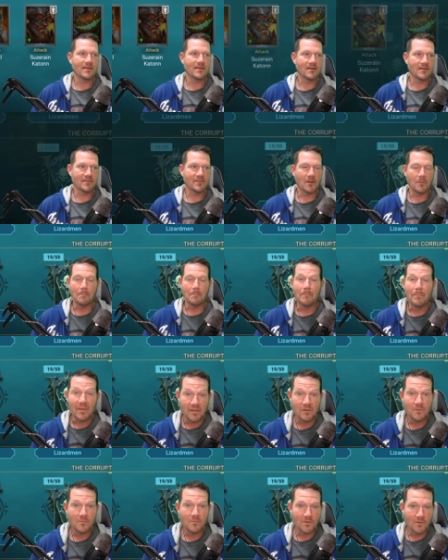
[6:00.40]
They're they're
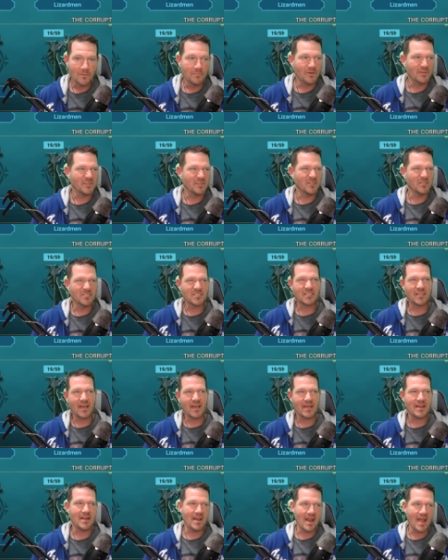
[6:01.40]
beatable, but they're just
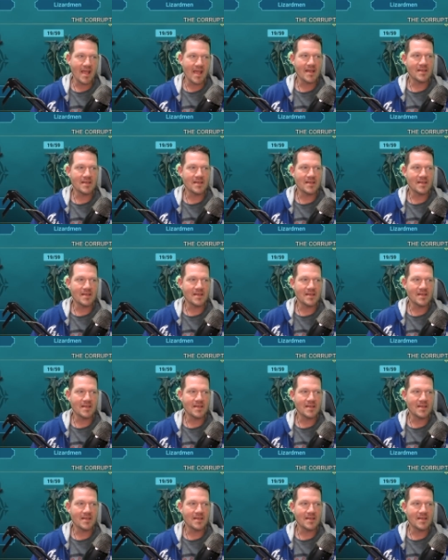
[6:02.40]
kind of